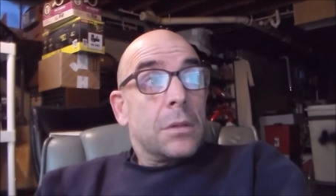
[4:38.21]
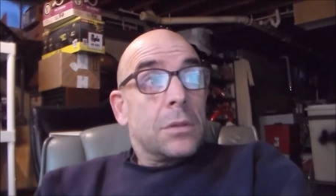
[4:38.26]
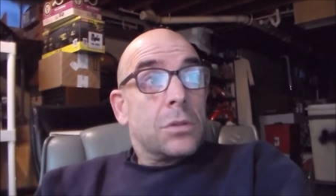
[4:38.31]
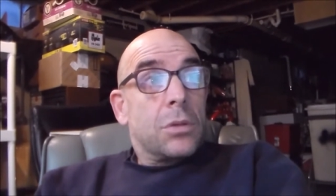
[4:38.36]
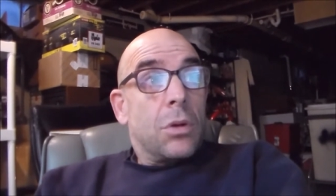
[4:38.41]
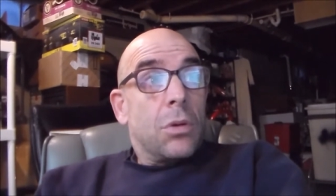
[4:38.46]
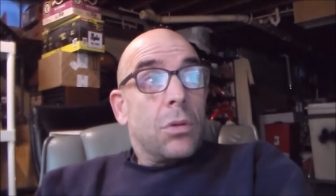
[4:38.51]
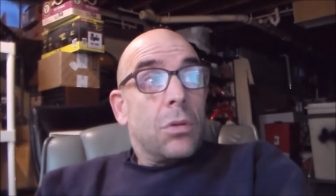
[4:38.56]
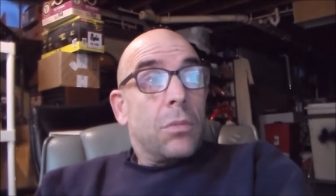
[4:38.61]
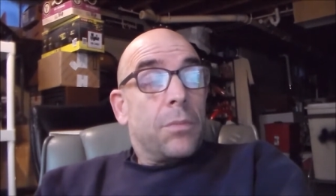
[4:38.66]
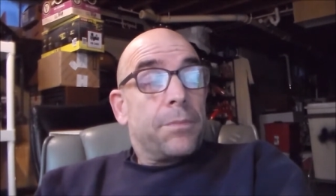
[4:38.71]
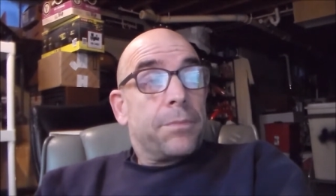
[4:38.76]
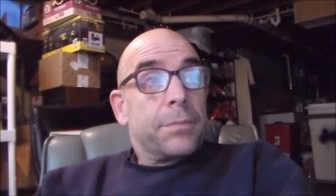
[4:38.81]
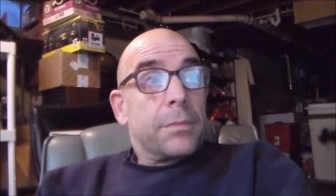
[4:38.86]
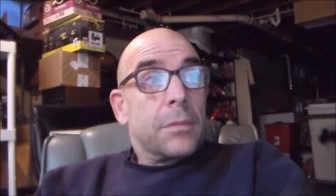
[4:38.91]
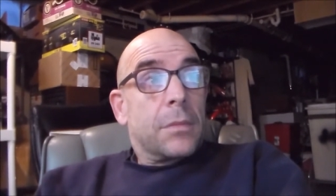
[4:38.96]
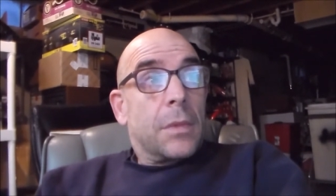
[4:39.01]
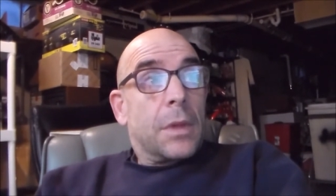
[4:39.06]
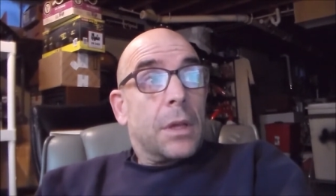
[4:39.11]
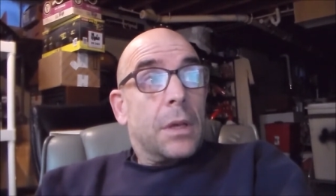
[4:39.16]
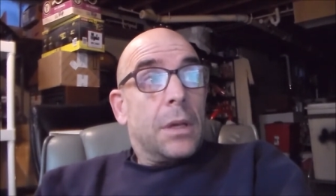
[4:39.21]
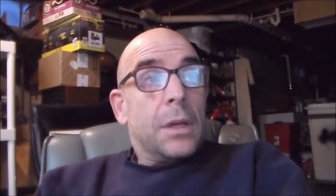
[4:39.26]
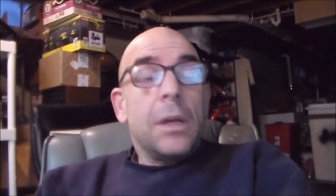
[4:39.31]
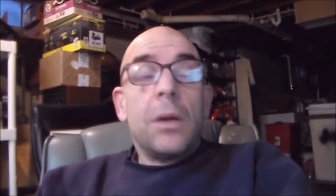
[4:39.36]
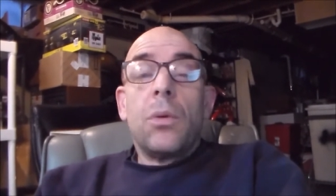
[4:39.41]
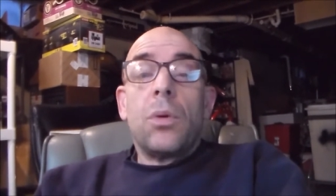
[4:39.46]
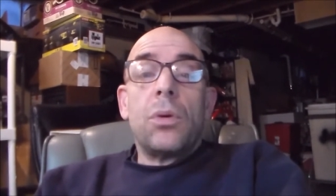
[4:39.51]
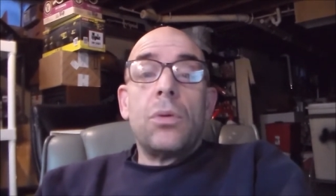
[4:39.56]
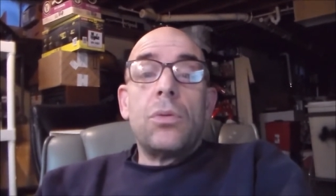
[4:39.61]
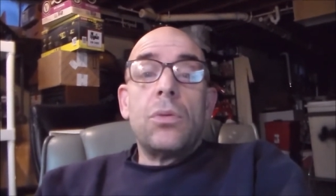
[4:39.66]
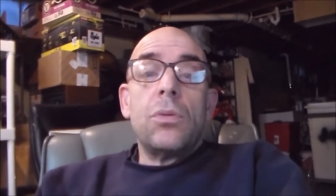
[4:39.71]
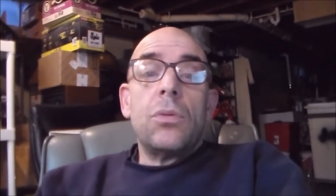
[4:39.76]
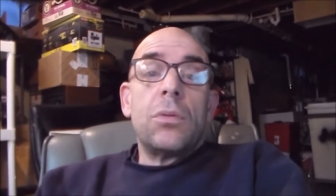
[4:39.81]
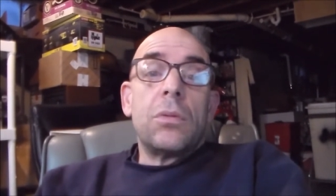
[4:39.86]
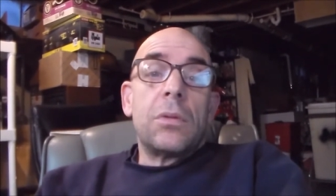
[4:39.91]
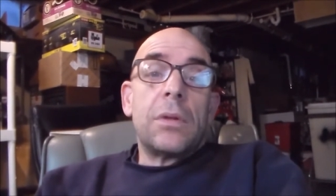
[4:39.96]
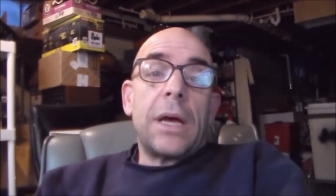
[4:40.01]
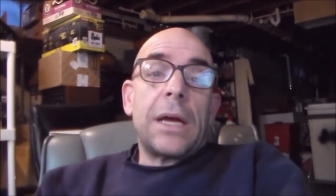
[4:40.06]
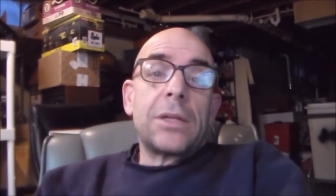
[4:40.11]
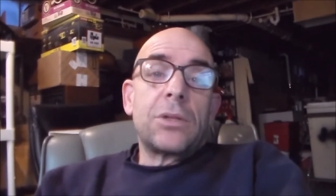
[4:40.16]
So, anywho,
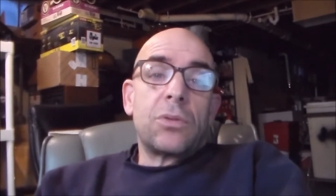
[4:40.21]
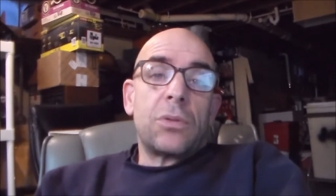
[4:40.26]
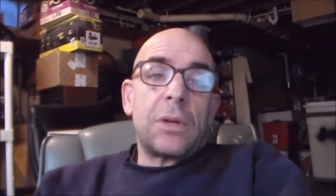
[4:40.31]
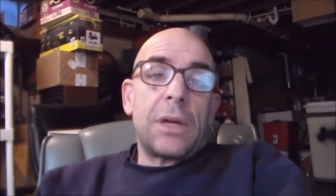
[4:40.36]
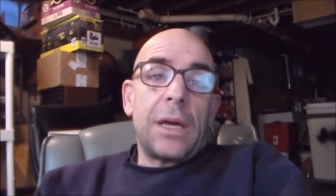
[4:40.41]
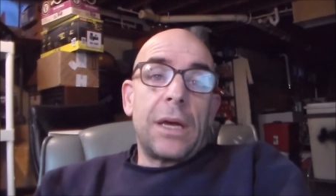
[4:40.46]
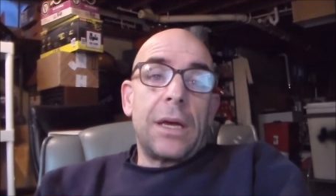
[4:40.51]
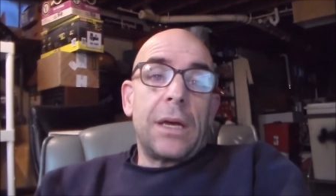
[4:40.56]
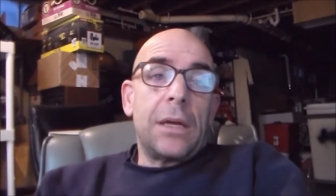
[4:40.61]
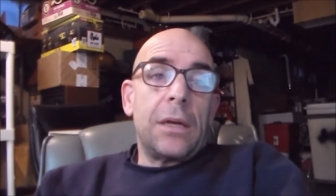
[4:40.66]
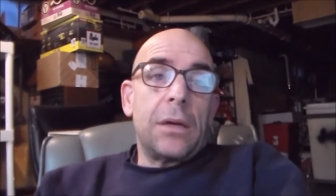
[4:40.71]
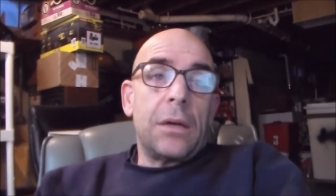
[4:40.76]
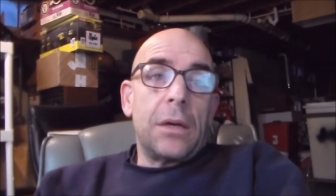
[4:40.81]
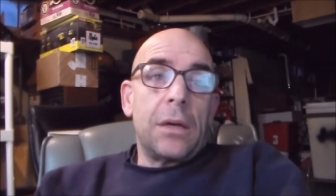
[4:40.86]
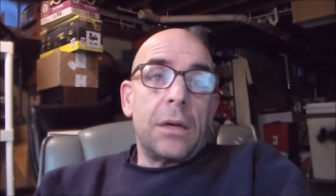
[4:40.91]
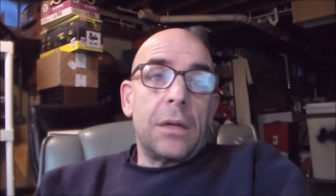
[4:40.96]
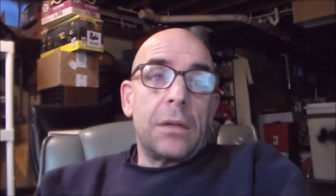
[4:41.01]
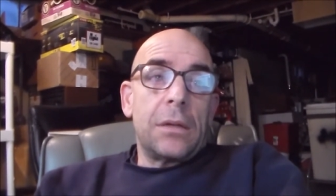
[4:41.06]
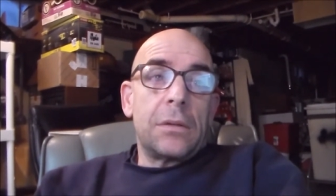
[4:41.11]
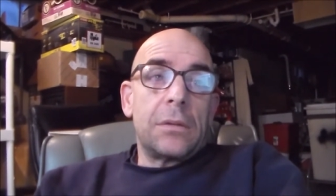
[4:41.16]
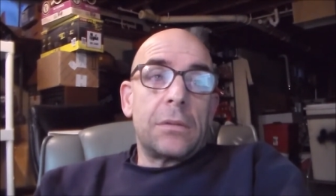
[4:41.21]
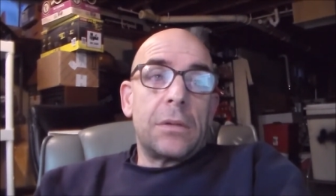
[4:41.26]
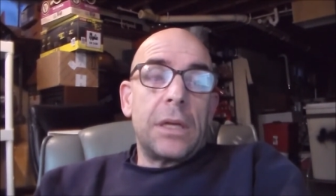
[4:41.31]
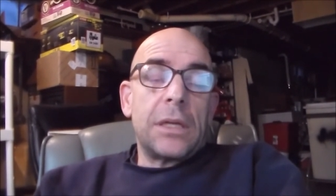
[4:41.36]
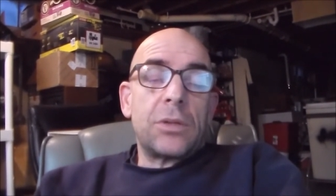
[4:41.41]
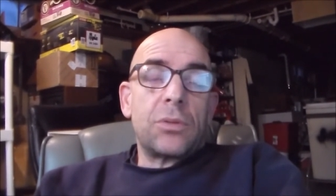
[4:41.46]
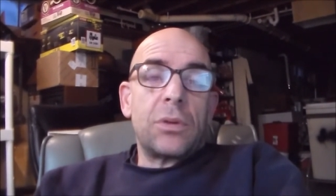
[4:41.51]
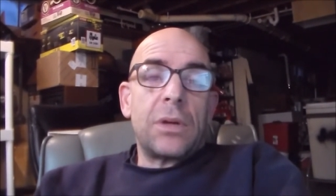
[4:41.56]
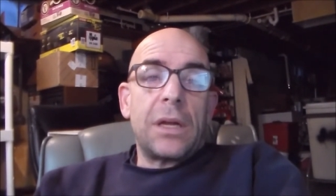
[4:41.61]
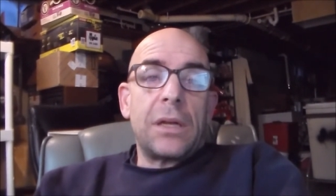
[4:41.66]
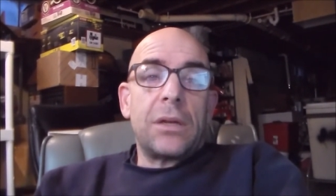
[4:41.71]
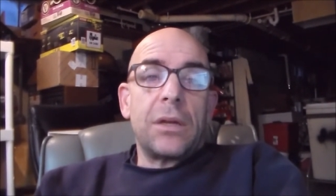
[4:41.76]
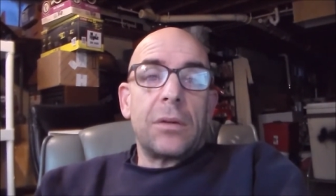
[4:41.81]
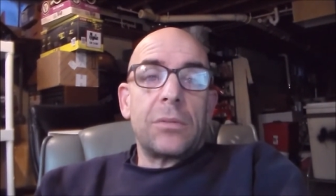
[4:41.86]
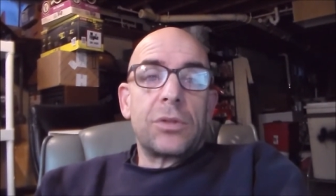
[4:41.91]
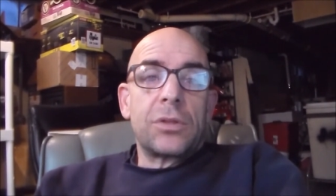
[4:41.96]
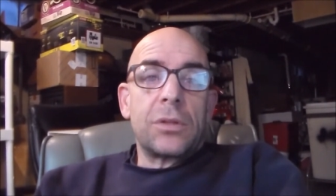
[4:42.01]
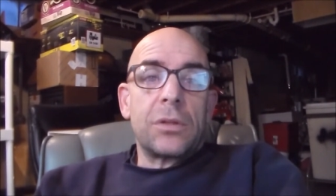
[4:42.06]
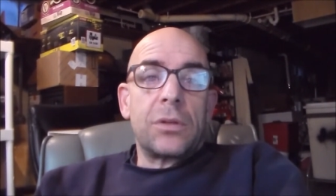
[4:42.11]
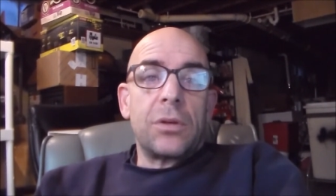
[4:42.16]
that's what I uh, that's what I
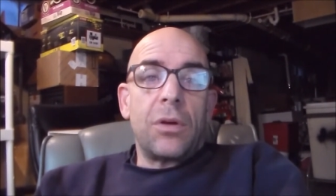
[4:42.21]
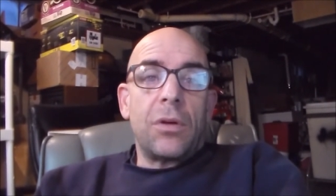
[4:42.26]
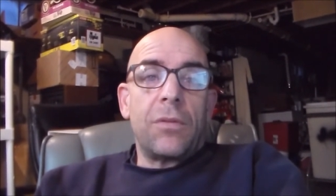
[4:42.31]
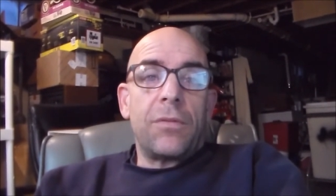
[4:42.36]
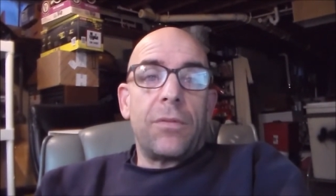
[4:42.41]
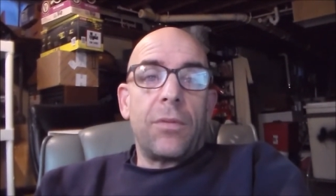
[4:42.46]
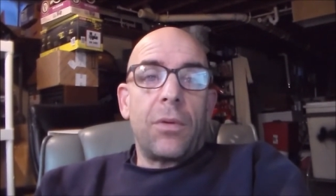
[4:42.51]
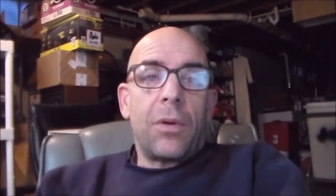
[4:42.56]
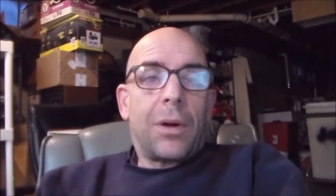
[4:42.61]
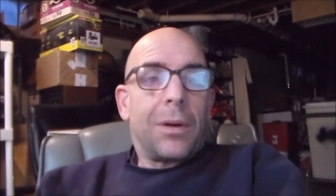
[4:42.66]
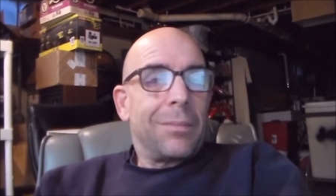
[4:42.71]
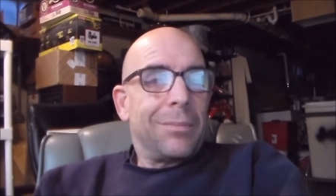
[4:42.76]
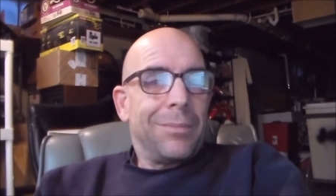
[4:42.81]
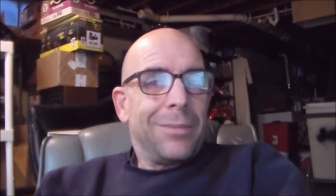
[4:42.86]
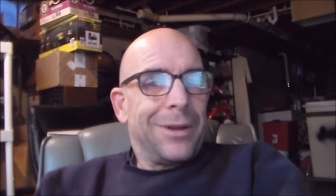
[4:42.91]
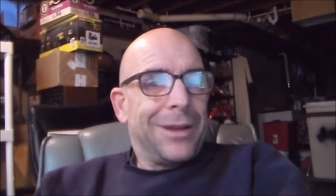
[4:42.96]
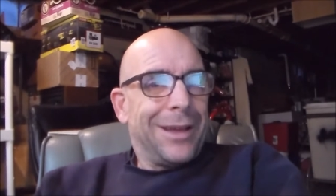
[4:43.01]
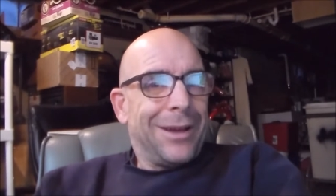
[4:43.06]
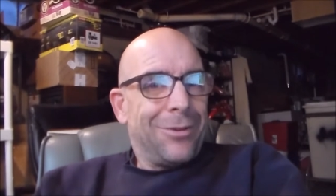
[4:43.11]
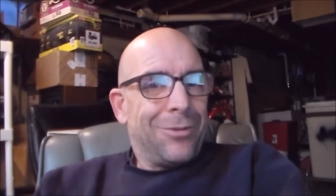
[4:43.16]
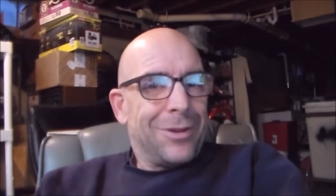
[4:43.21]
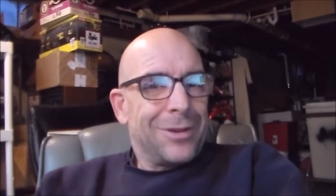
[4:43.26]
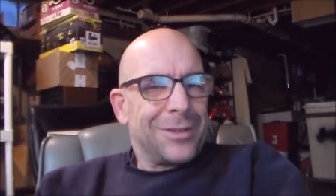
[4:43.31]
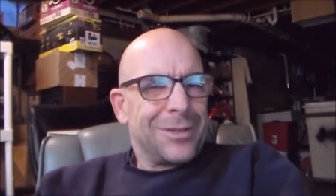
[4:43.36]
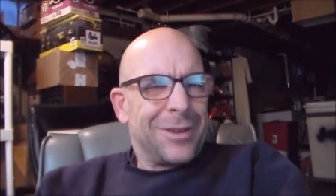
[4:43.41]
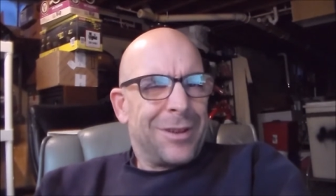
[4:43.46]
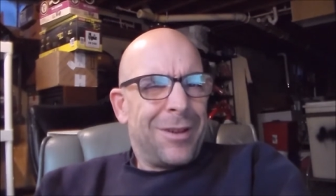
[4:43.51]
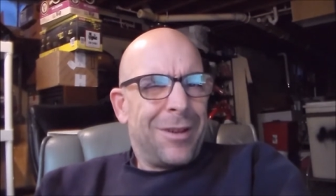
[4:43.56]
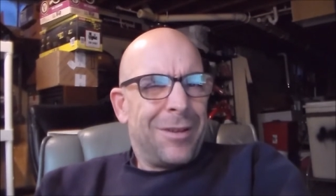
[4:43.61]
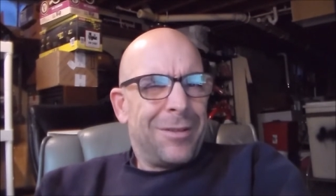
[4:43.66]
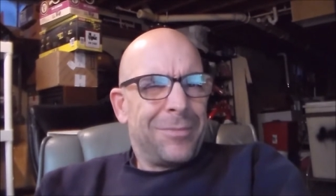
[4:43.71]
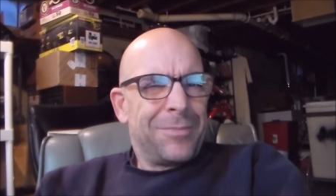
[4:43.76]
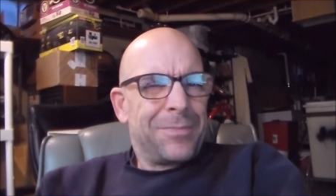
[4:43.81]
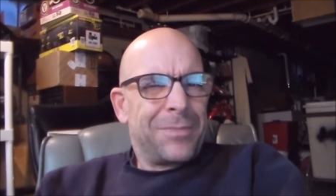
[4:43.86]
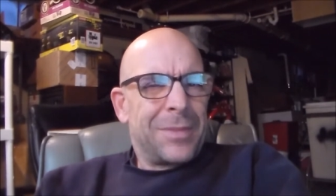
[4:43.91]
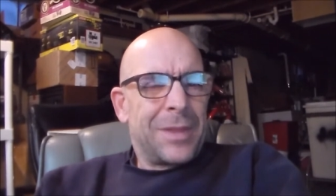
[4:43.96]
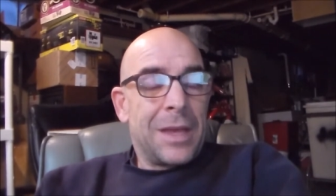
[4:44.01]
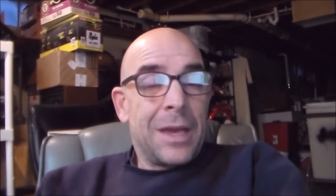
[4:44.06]
dumpster dove for, but that wasn't all.